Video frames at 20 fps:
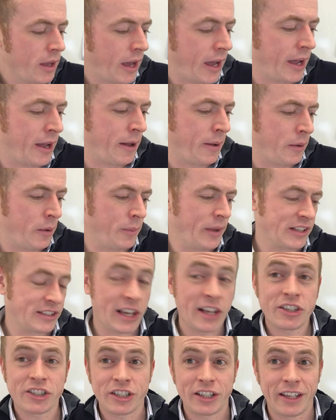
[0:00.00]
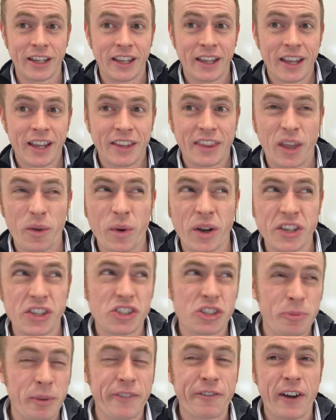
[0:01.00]
Essentially, they want you
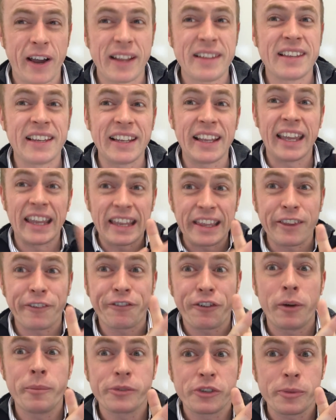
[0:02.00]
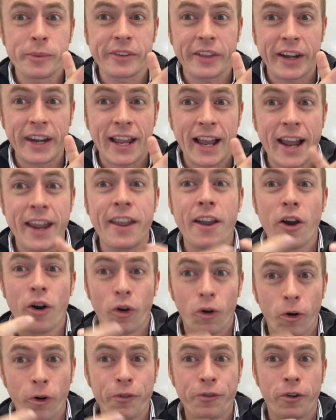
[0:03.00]
to be fighting either from Tsubazeriai
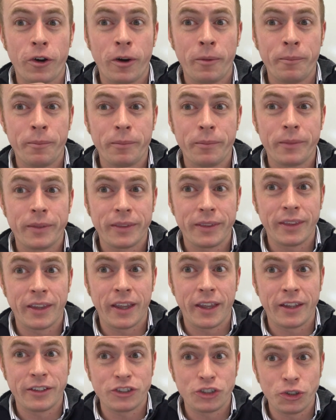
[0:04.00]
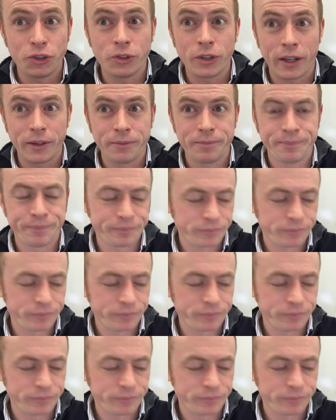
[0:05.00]
or from the chudan,